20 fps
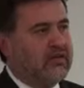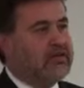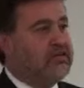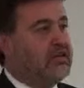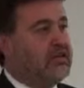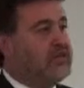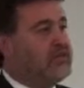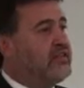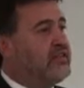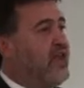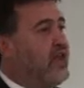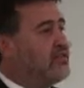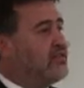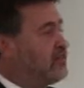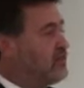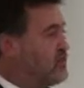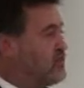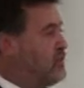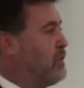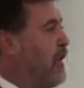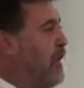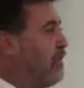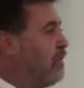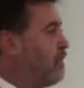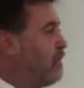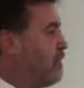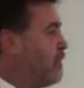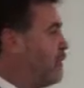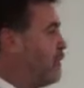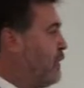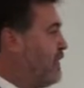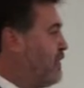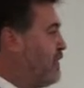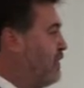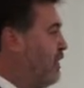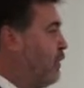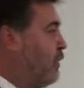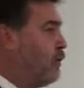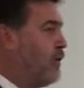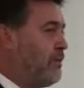6,200 of
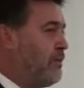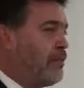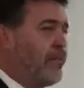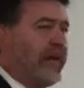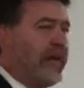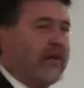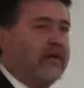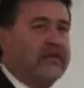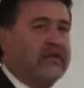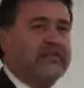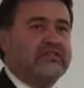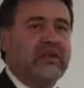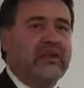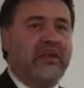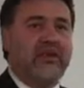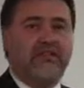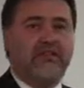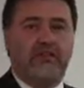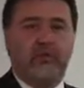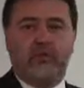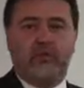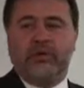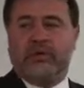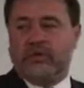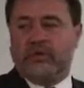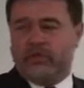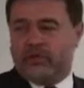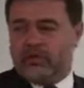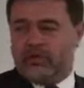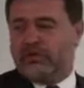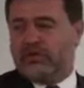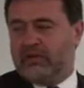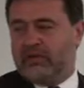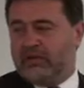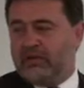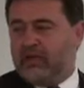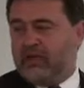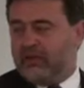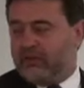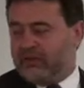which we proudly say that we
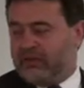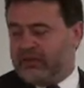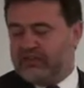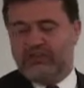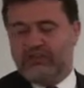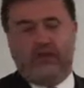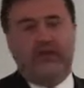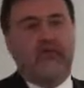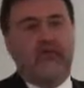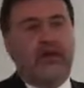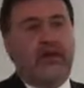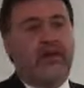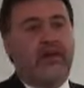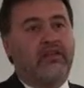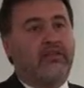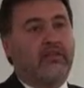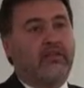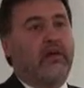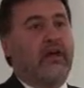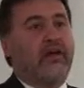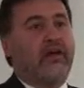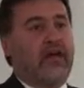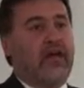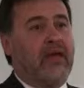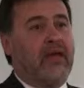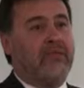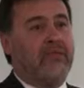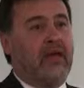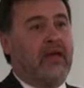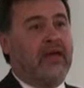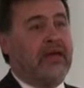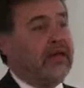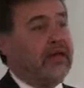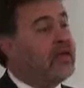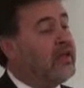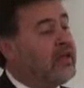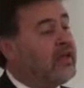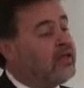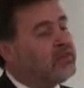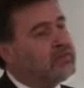contributed, we generated through our
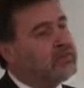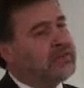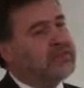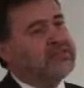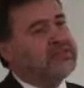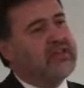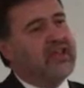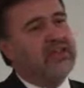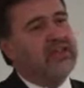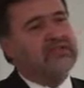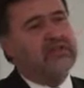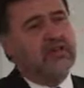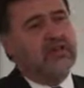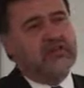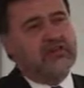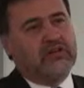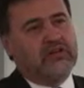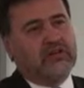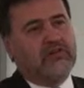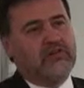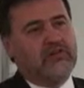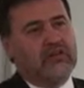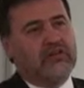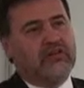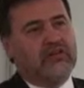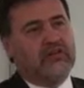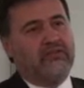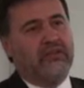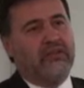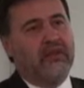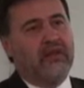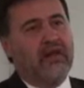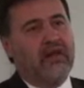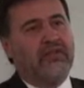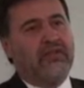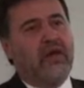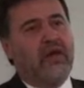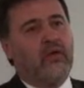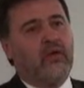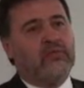campaigning, because we set ourselves an objective,
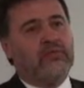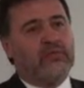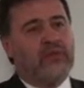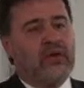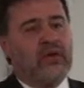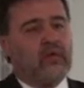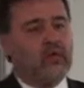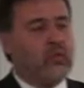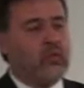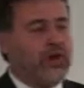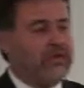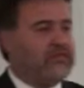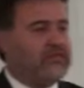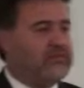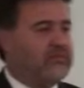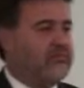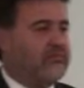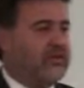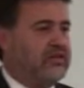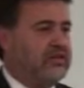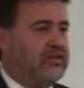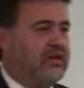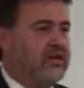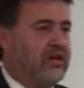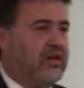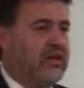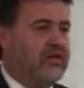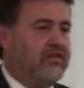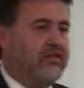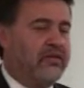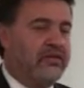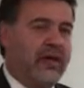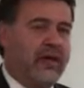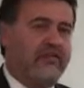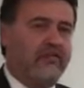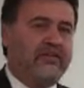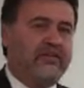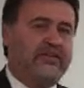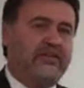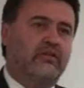and that was one submission from
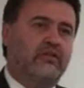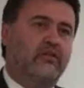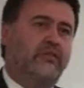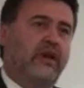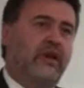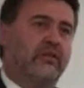every single